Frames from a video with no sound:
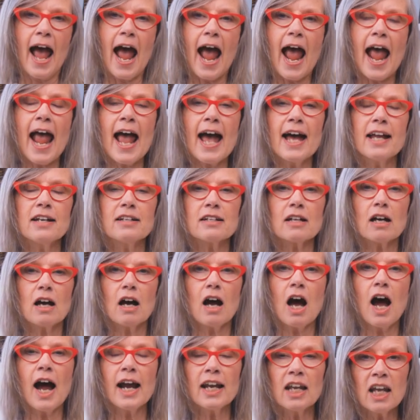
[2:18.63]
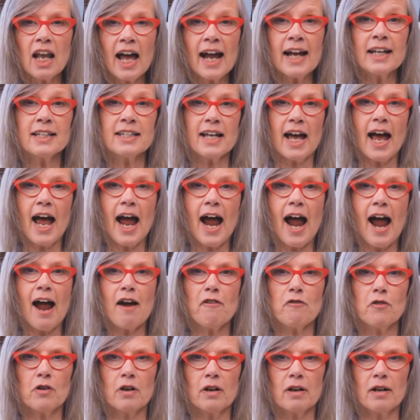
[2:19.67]
And I like to
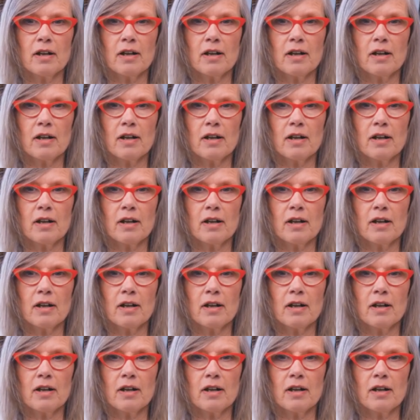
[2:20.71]
have